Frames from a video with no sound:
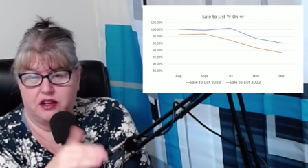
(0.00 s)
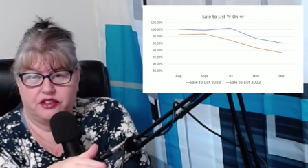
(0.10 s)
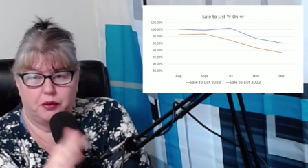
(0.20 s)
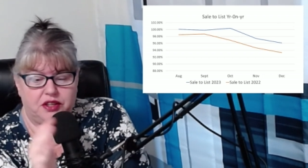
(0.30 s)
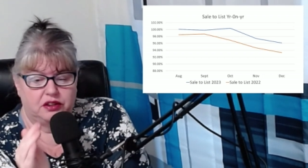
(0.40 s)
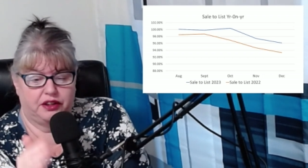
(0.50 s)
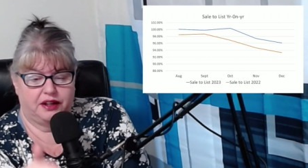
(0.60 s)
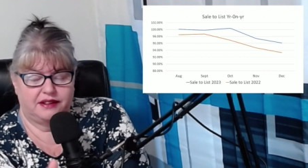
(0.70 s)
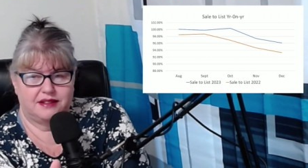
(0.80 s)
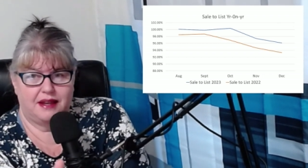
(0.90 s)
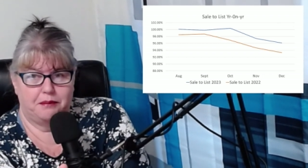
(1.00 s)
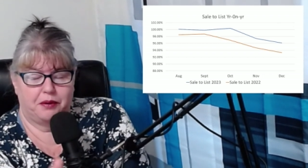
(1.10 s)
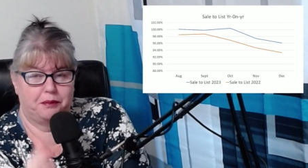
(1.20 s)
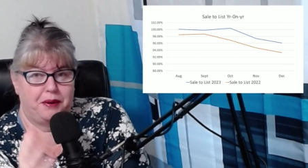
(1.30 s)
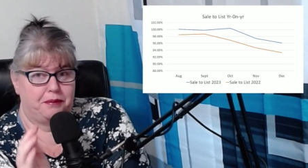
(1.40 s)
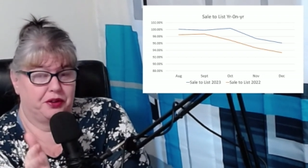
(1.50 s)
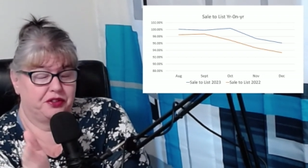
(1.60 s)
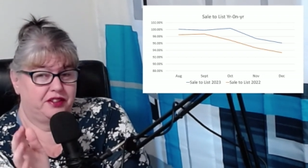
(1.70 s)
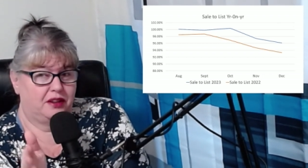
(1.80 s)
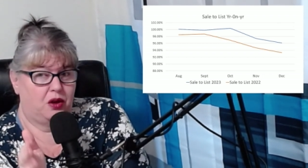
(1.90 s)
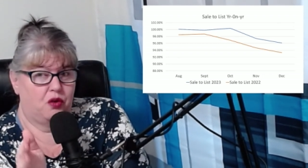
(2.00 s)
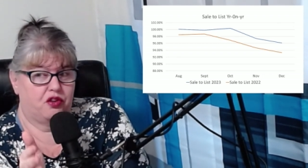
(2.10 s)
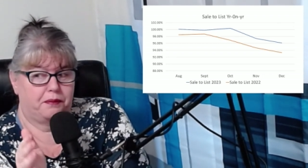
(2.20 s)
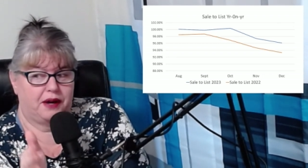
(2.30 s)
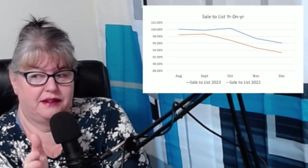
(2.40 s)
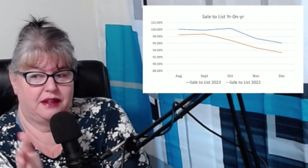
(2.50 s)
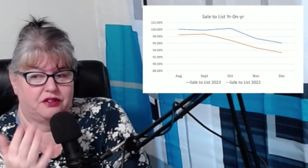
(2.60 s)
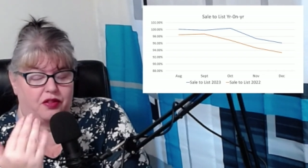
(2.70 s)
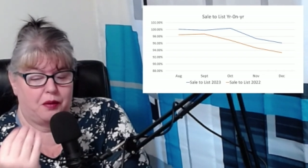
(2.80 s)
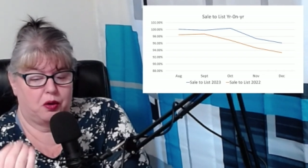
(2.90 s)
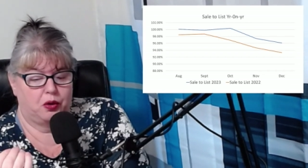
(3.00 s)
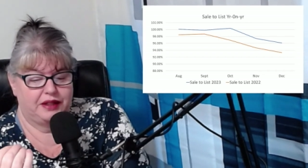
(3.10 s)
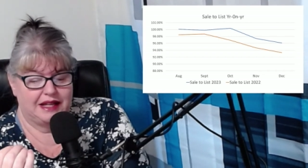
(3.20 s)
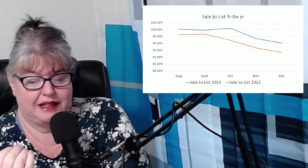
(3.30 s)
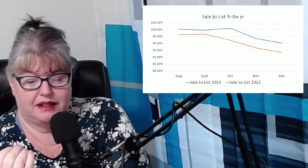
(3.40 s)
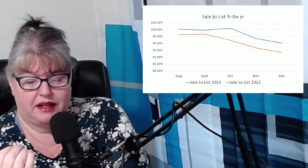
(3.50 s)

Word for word: So when you look at December, people are still overpricing, so they were only getting